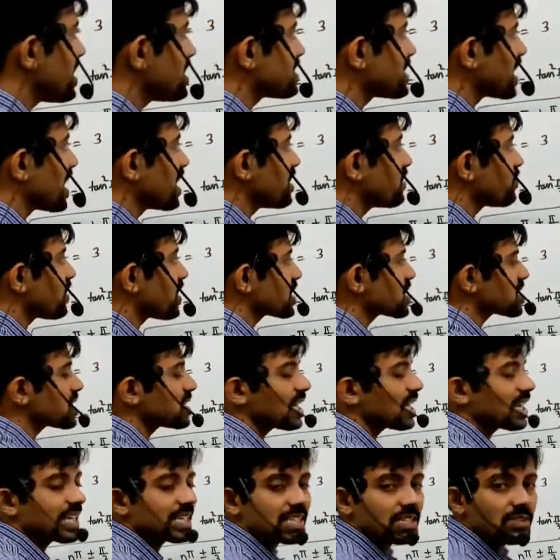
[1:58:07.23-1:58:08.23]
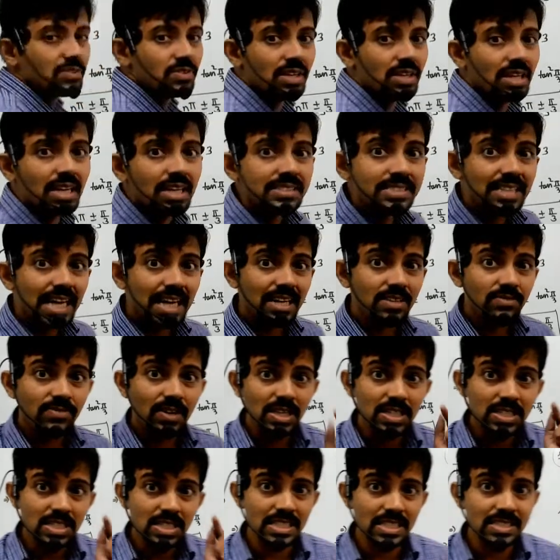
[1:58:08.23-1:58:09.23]
sin function negative? Sin
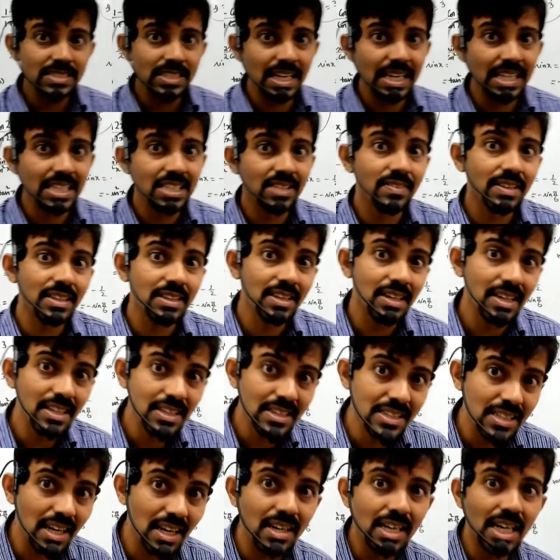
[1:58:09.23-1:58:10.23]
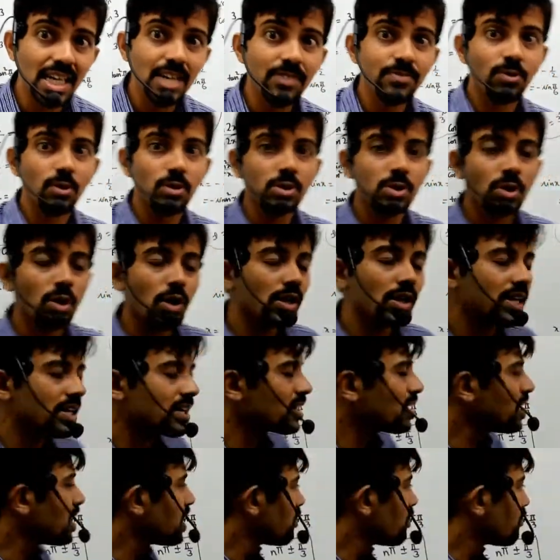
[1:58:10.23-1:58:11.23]
function is negative in the third and fourth quadrant.
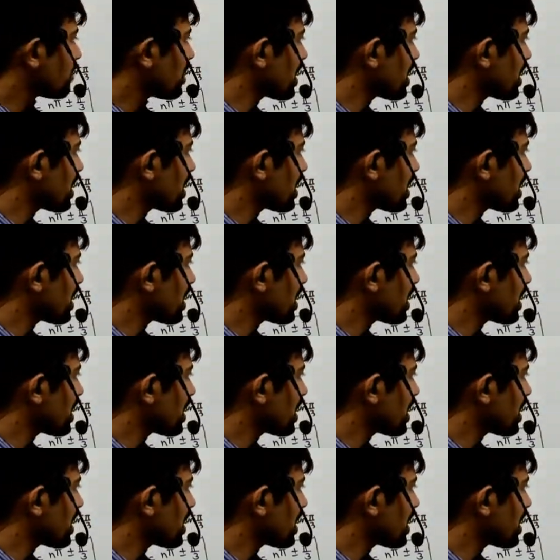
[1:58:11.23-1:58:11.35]
My